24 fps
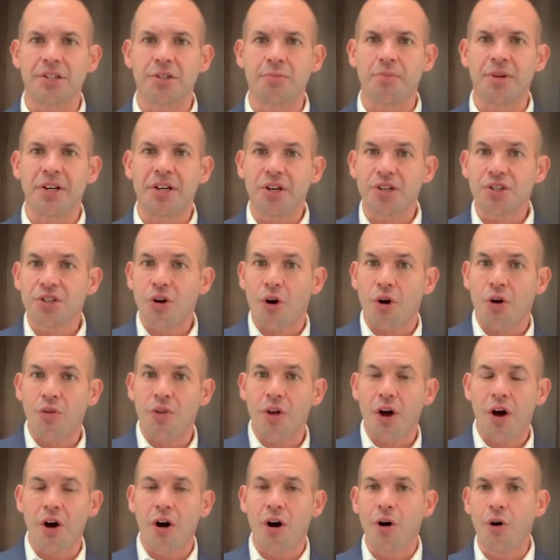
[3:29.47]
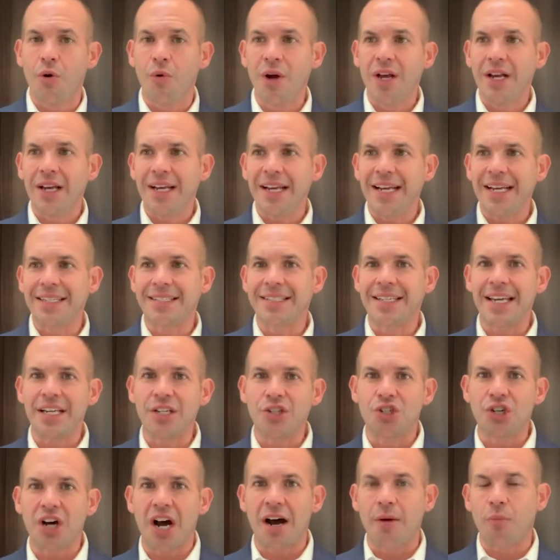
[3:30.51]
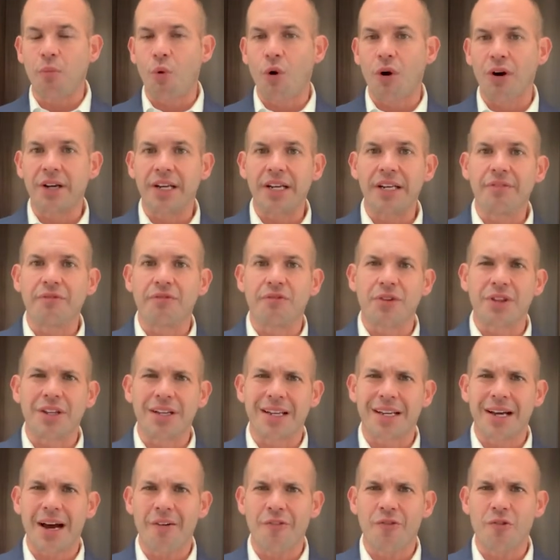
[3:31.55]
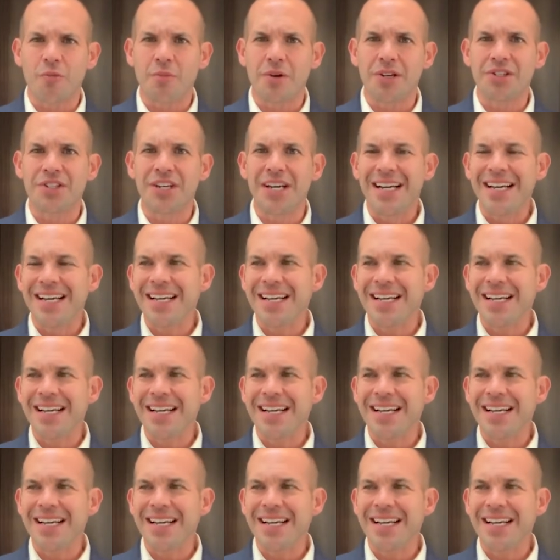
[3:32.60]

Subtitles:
because although it's a job working for the government,